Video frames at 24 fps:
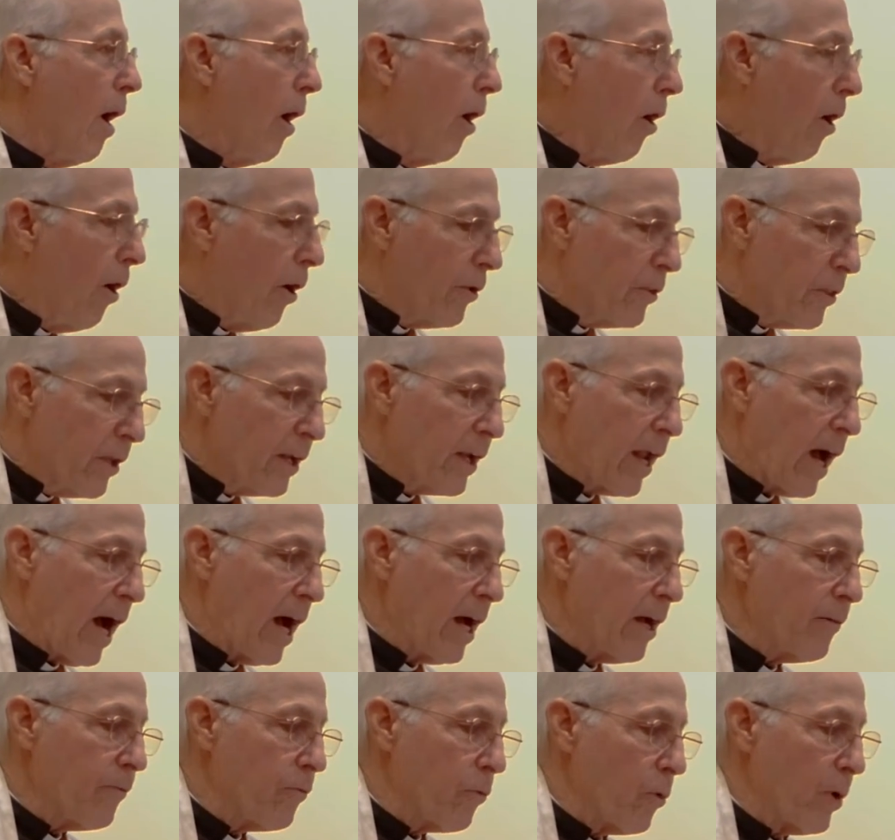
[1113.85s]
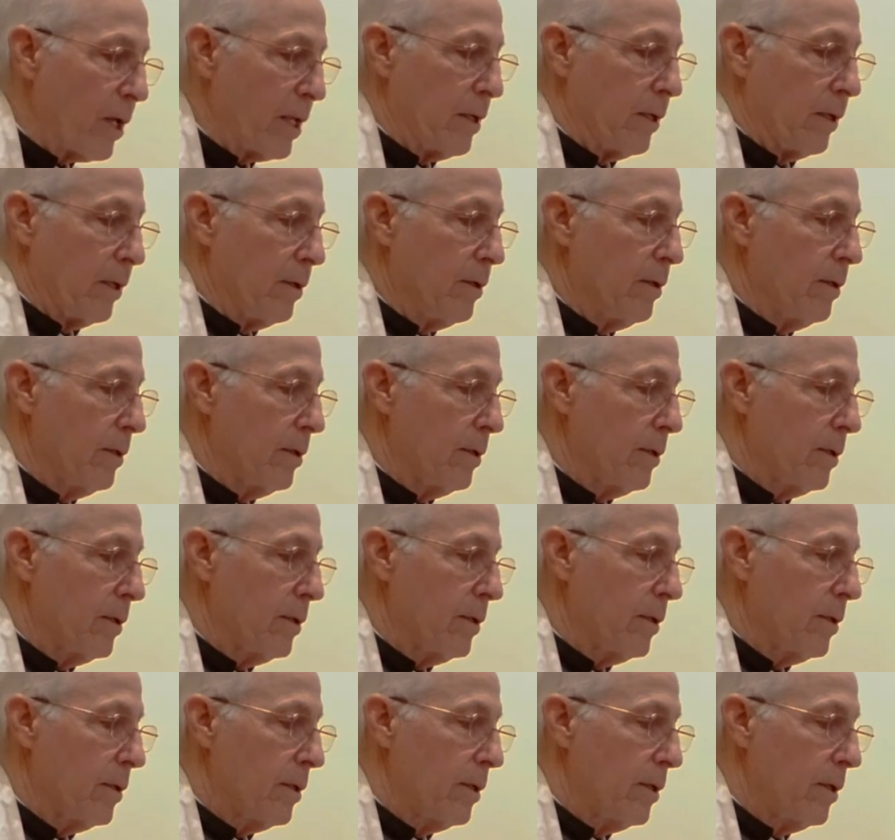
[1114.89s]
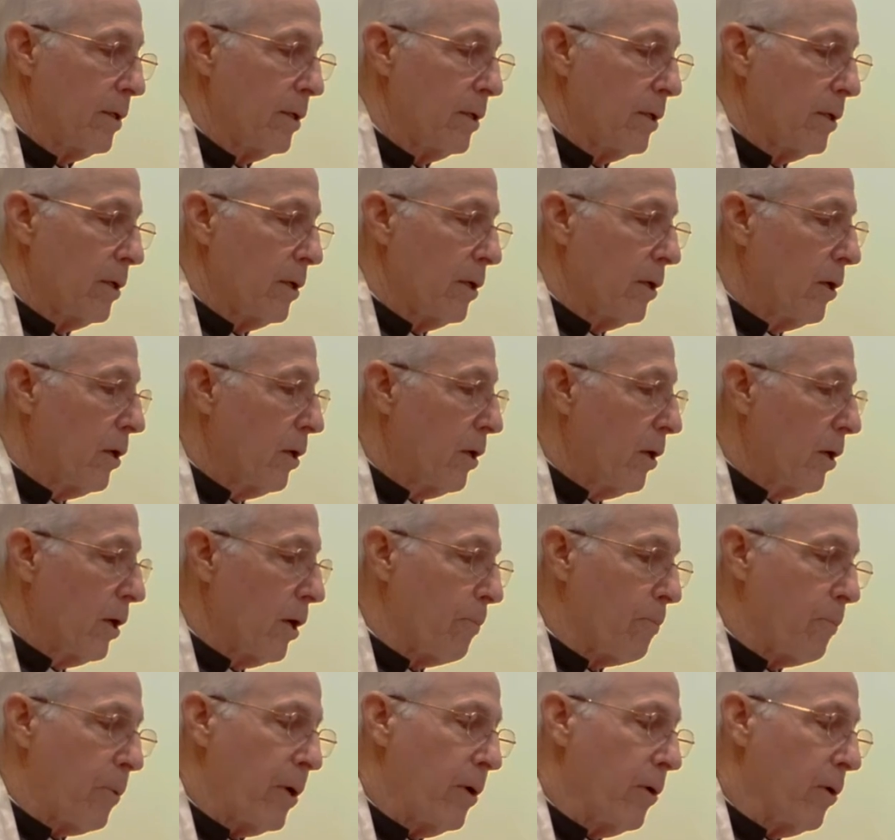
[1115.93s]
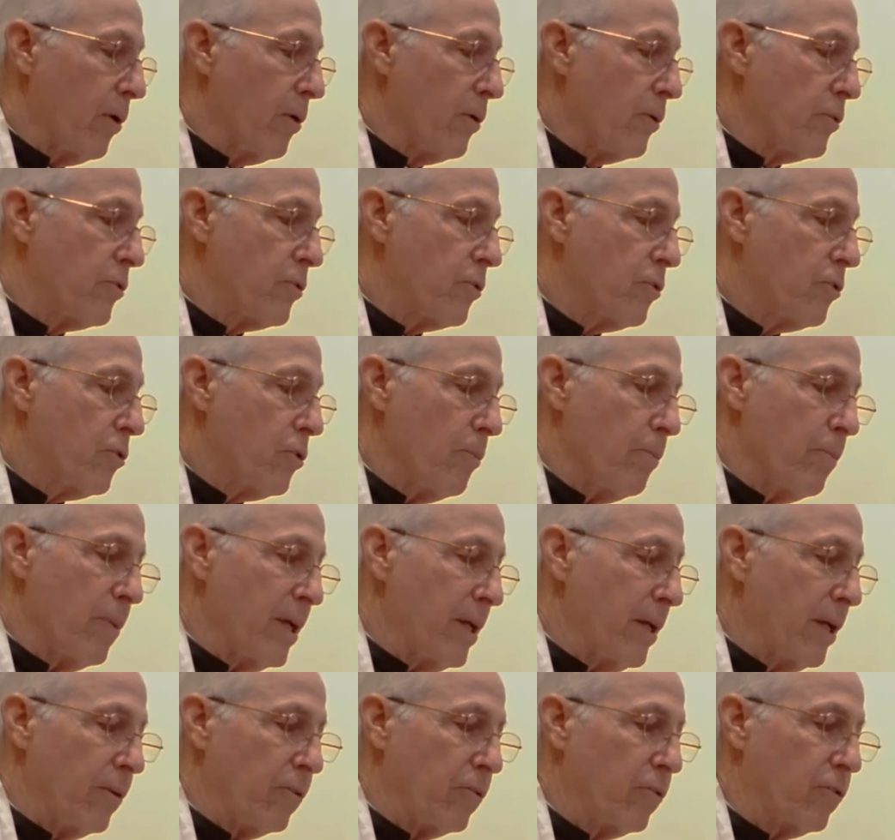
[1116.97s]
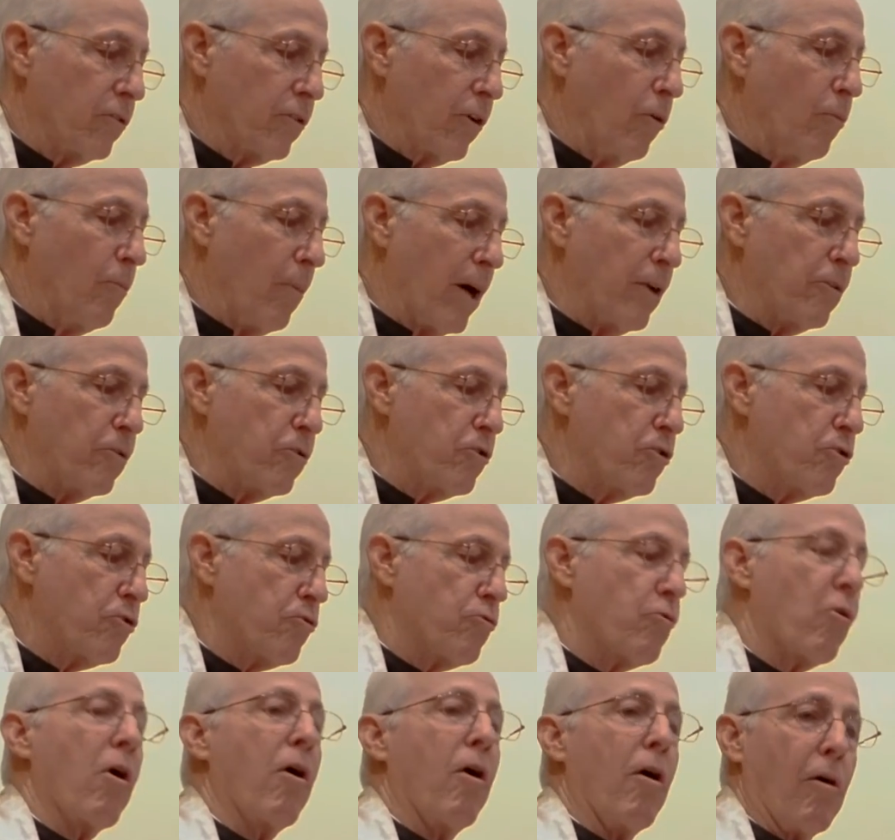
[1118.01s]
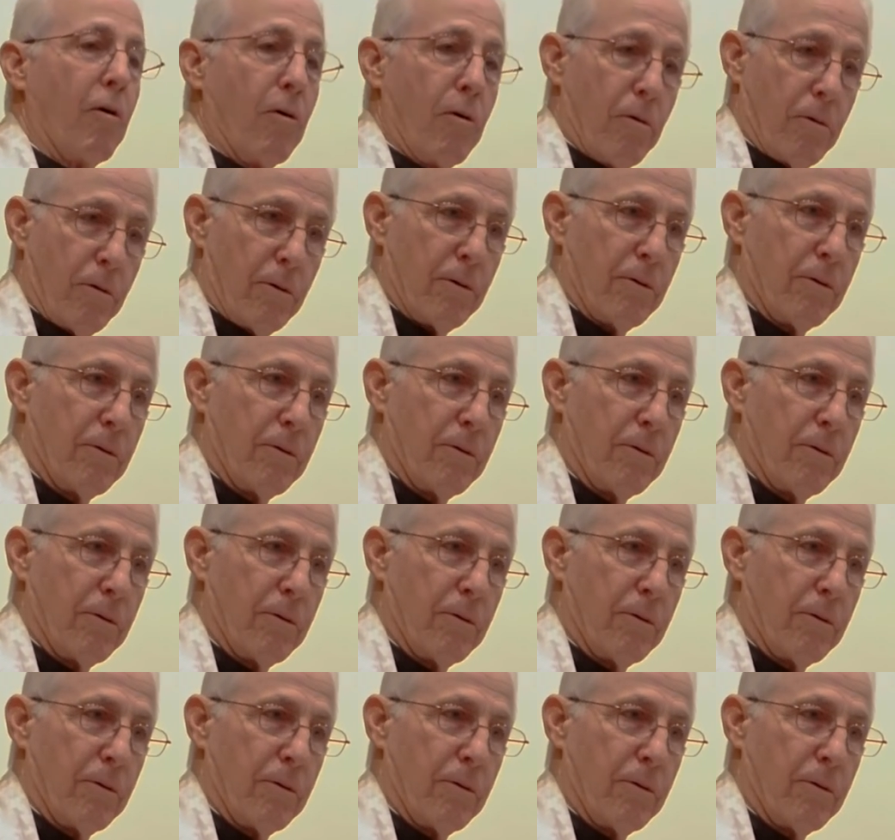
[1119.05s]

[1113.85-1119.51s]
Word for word: All that I have written appears to be as so much straw